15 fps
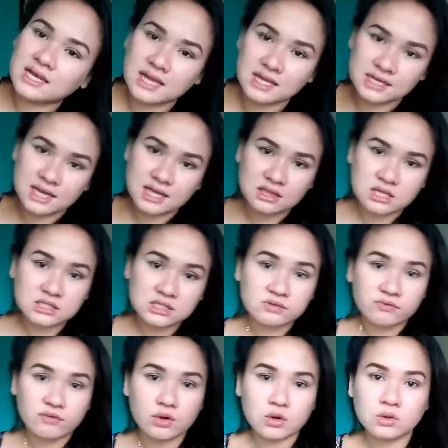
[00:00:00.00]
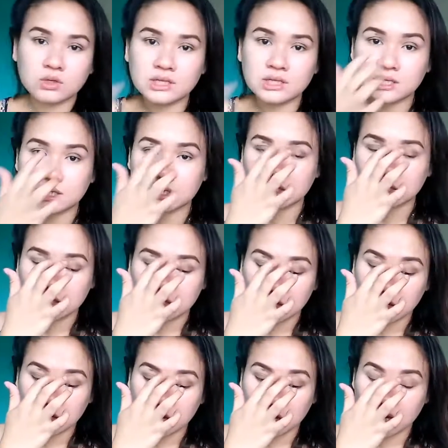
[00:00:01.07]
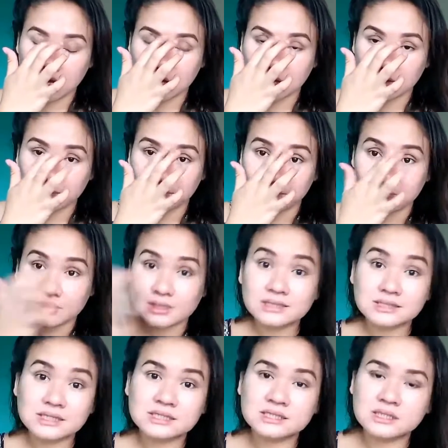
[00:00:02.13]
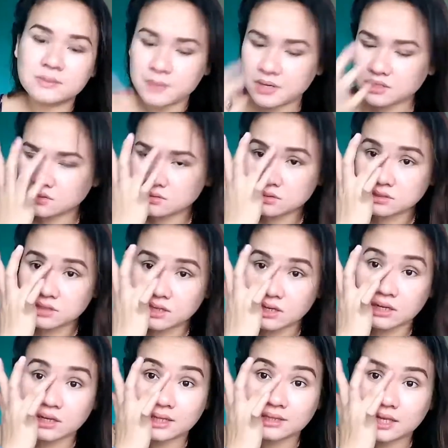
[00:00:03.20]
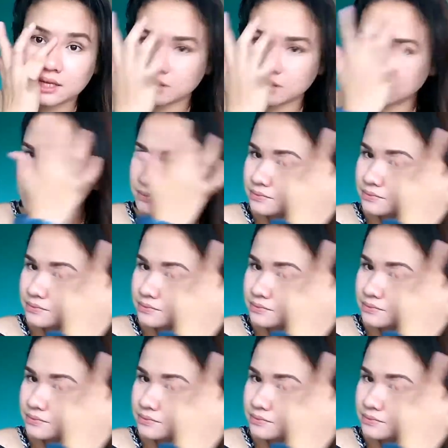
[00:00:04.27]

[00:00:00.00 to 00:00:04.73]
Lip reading: and I got this for only 60 pesos. Aray, kate.